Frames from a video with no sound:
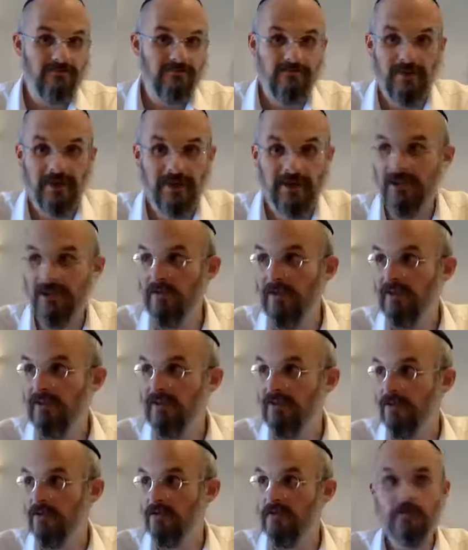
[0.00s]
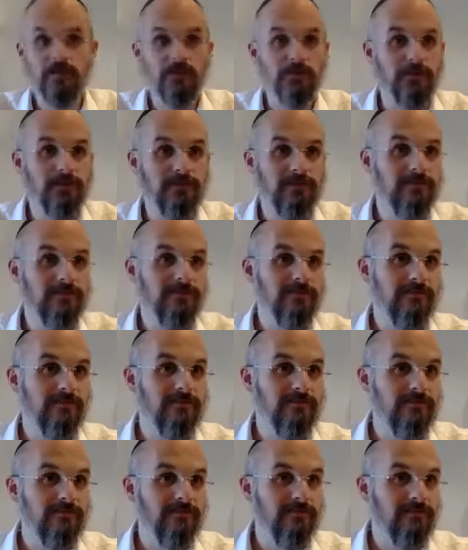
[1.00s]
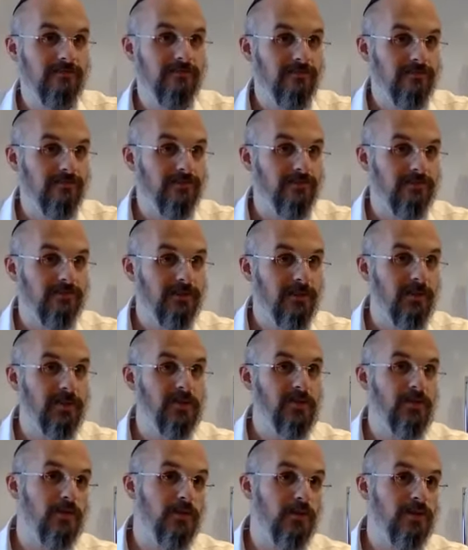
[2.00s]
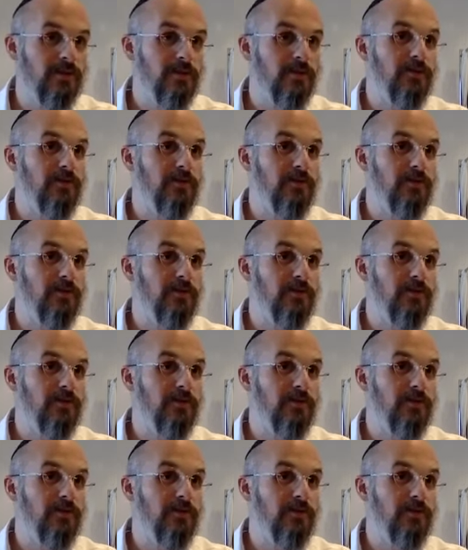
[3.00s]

making a living, going to school. It depends what you're doing in school.